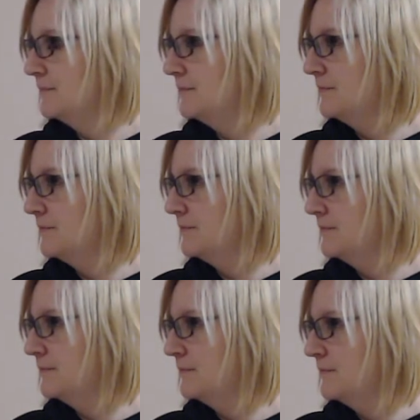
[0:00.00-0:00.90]

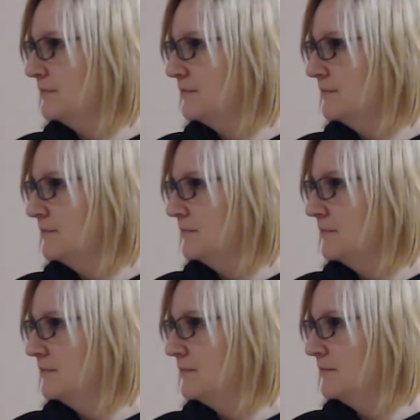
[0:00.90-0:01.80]

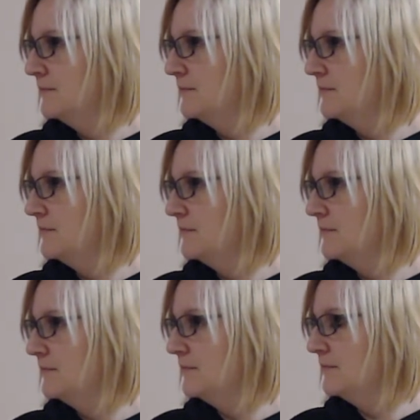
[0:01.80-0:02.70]

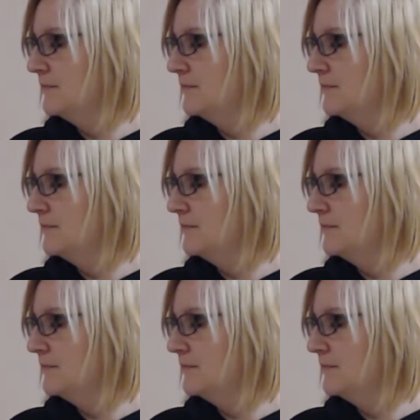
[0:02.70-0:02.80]
(silent)